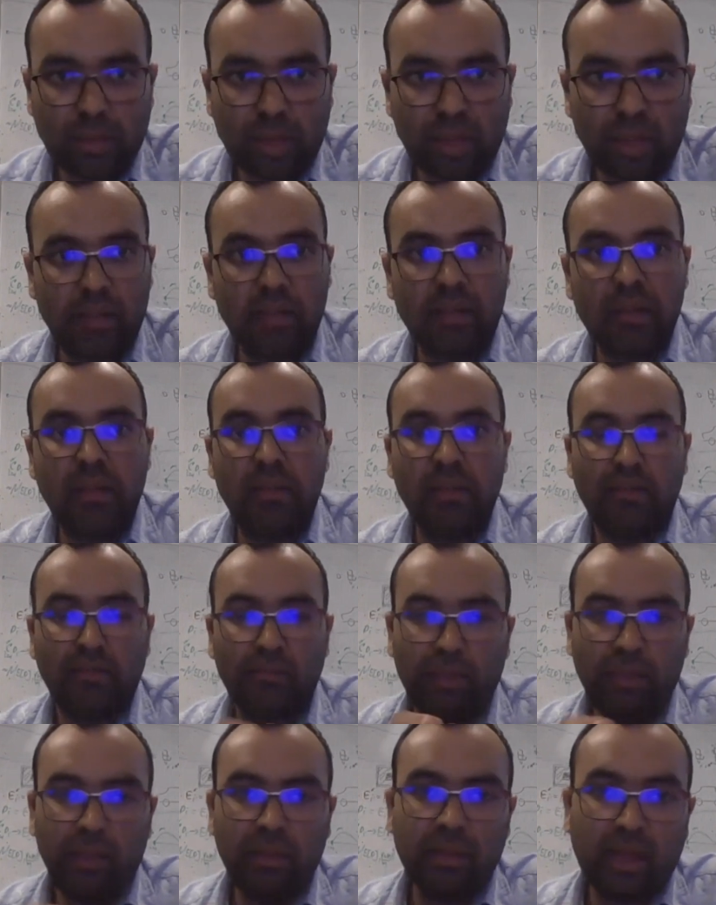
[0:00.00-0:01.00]
and
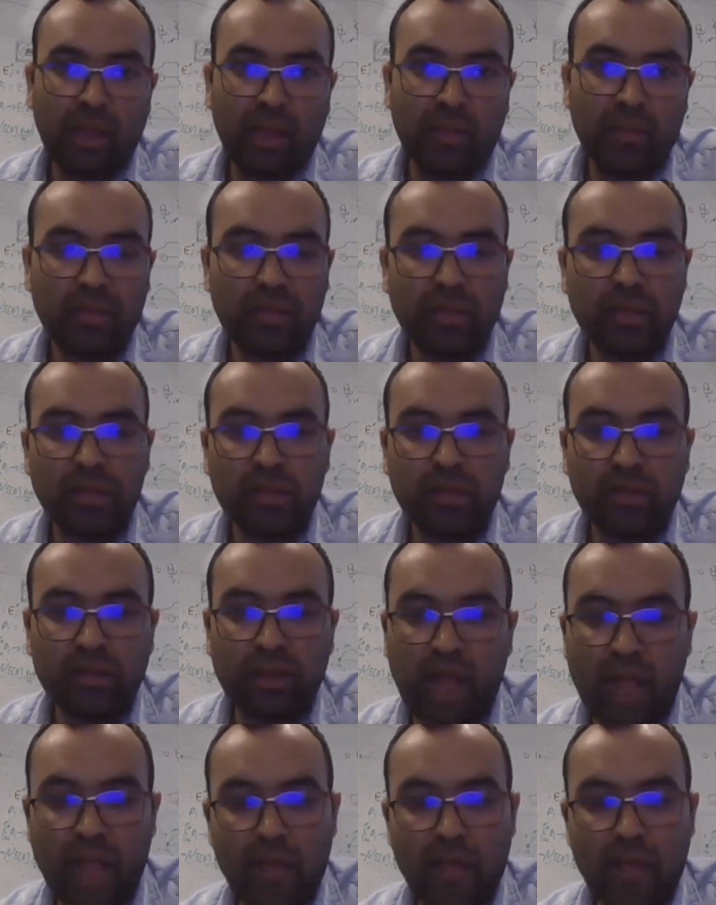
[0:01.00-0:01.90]
we calculate the